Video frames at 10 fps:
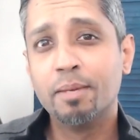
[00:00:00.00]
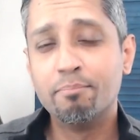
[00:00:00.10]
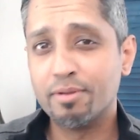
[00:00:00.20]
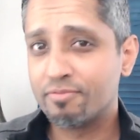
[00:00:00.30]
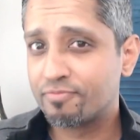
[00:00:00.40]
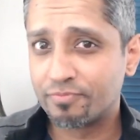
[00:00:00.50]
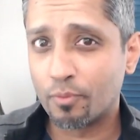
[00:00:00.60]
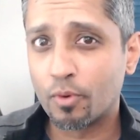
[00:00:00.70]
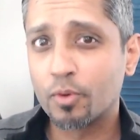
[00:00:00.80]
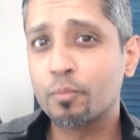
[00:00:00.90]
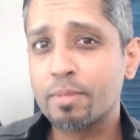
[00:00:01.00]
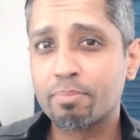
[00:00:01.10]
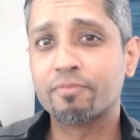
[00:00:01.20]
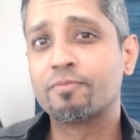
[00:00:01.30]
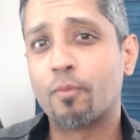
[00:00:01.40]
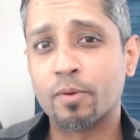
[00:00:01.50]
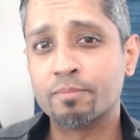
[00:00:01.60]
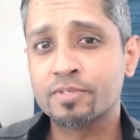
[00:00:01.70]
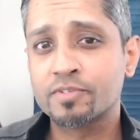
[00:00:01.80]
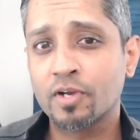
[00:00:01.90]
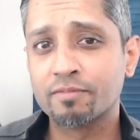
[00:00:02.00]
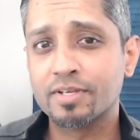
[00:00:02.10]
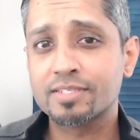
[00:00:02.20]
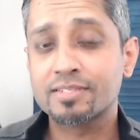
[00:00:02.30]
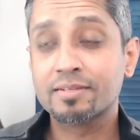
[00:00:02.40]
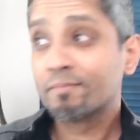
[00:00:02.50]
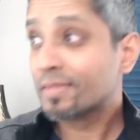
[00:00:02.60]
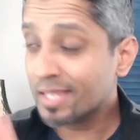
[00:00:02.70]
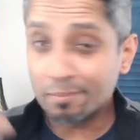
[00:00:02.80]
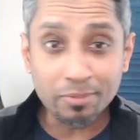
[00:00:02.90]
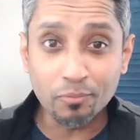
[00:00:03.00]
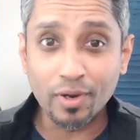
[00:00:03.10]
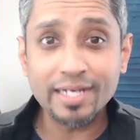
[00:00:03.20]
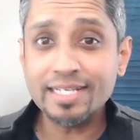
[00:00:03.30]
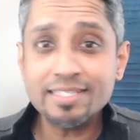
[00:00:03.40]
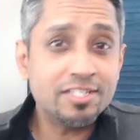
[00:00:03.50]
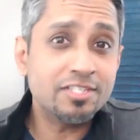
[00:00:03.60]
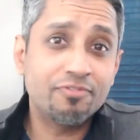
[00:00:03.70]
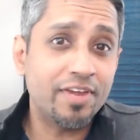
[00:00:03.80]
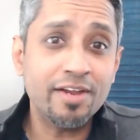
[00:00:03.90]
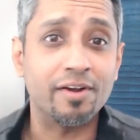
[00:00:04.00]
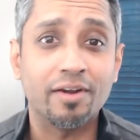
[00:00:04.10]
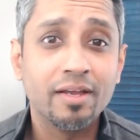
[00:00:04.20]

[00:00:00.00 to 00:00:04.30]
before we perform the service. Number one is just fear.